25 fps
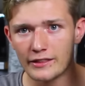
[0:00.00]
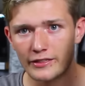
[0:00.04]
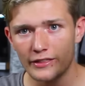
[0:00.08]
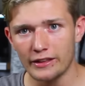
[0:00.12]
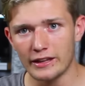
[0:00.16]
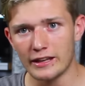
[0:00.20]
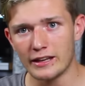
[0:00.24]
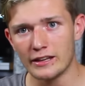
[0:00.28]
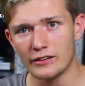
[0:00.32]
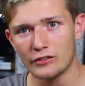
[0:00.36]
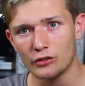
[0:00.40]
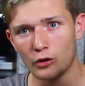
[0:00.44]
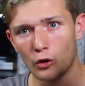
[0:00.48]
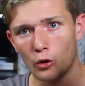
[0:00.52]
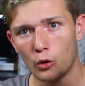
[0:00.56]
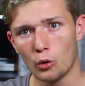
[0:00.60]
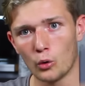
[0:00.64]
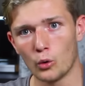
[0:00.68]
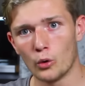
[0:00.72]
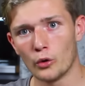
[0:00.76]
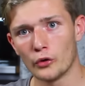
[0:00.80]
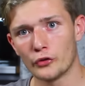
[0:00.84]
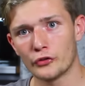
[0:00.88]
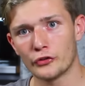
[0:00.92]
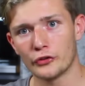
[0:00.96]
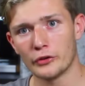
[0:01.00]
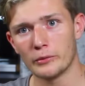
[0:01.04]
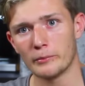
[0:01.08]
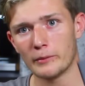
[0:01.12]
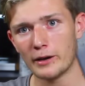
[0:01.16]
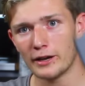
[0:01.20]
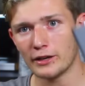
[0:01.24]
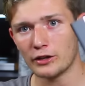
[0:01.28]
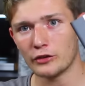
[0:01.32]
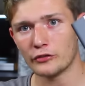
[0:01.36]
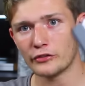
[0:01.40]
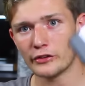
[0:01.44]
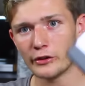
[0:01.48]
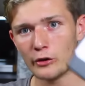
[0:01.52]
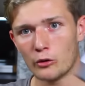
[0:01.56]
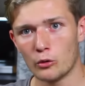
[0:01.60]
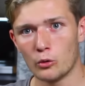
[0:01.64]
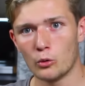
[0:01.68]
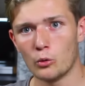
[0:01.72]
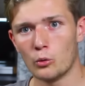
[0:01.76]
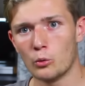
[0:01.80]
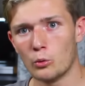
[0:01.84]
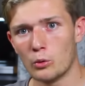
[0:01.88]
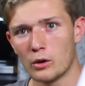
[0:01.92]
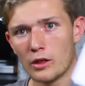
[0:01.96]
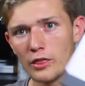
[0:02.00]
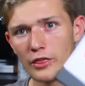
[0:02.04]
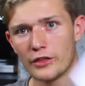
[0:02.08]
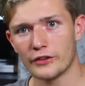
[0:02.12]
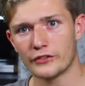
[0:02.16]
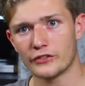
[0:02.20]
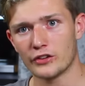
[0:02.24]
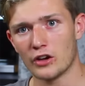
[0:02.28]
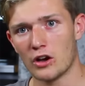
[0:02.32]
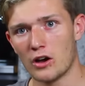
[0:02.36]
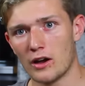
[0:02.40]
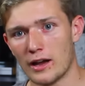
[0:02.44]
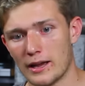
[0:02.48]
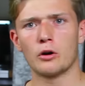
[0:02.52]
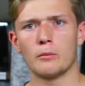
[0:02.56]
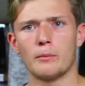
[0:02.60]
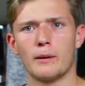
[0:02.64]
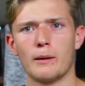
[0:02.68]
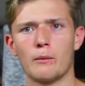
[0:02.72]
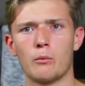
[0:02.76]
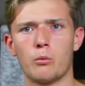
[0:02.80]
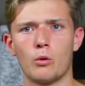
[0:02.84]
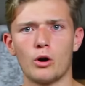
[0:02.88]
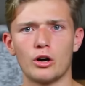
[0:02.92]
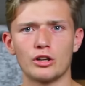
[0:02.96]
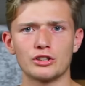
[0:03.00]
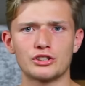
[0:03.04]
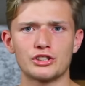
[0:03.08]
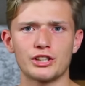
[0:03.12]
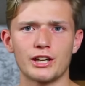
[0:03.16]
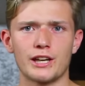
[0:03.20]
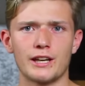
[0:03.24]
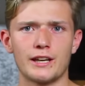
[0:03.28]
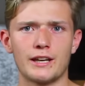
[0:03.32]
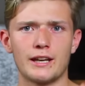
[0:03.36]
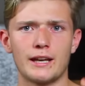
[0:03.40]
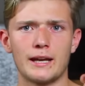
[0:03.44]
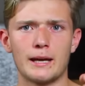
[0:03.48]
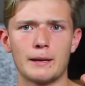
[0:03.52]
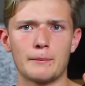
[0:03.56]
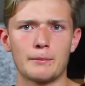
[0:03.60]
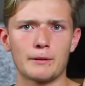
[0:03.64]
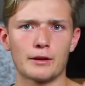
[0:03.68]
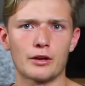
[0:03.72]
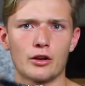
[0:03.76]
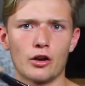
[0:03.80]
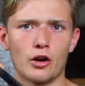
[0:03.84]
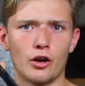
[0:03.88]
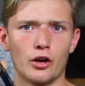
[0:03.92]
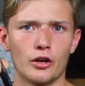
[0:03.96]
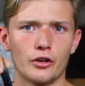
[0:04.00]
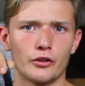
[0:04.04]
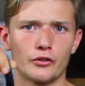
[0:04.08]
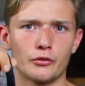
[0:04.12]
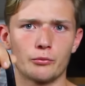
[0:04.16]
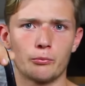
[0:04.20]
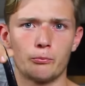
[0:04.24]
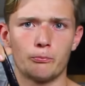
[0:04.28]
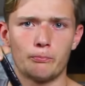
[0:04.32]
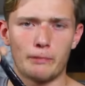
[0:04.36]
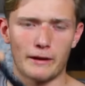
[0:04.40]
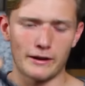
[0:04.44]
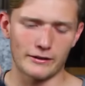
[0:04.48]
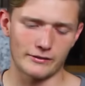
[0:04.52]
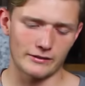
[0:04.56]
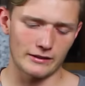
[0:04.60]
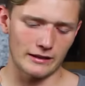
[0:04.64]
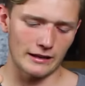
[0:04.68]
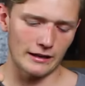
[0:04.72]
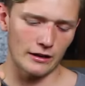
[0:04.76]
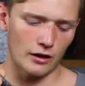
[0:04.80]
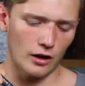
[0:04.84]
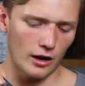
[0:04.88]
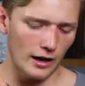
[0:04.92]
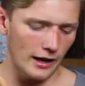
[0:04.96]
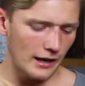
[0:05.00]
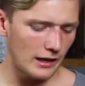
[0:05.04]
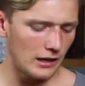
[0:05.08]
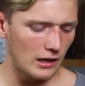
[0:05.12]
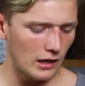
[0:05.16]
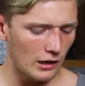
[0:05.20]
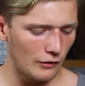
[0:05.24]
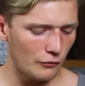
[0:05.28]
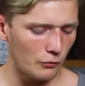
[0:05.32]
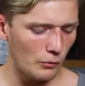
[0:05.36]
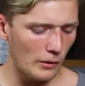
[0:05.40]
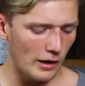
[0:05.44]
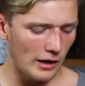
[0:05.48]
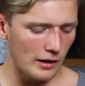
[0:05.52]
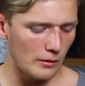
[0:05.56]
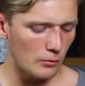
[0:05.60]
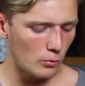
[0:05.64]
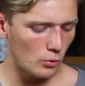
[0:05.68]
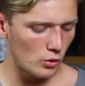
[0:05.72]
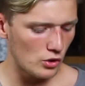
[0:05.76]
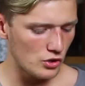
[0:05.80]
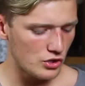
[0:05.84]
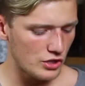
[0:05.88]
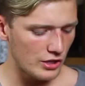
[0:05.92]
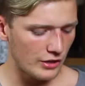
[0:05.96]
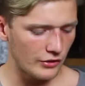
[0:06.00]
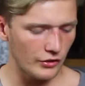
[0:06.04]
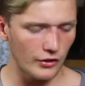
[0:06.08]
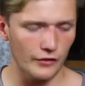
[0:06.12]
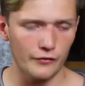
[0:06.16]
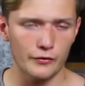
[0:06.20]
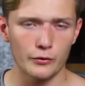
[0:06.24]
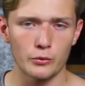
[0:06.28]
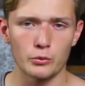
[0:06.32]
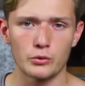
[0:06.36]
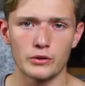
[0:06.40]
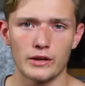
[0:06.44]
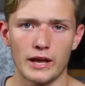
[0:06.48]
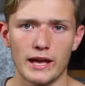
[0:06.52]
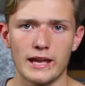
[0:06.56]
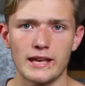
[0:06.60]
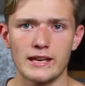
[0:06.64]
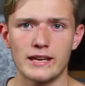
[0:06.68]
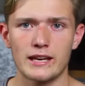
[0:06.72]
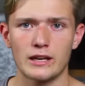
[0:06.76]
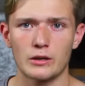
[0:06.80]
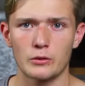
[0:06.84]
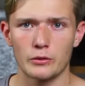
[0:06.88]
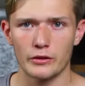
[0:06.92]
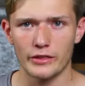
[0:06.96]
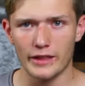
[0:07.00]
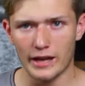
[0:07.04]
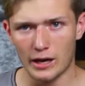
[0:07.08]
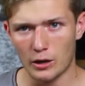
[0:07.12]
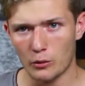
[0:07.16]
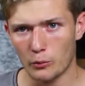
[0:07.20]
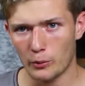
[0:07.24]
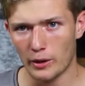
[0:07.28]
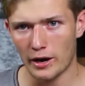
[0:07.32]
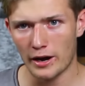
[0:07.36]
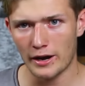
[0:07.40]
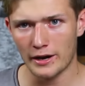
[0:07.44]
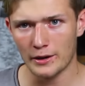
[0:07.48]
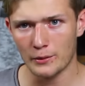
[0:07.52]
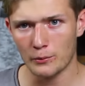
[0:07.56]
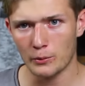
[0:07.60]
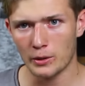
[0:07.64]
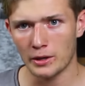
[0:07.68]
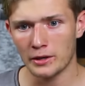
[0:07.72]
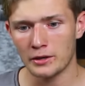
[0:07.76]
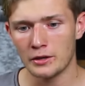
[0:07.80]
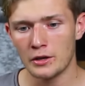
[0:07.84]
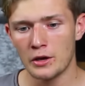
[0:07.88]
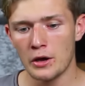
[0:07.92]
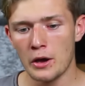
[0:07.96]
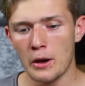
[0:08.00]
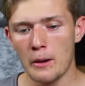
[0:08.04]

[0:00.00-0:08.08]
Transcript: These are awesome, I use it all the time. Got my watch in here because basically I love wearing watches, I feel naked without wearing one.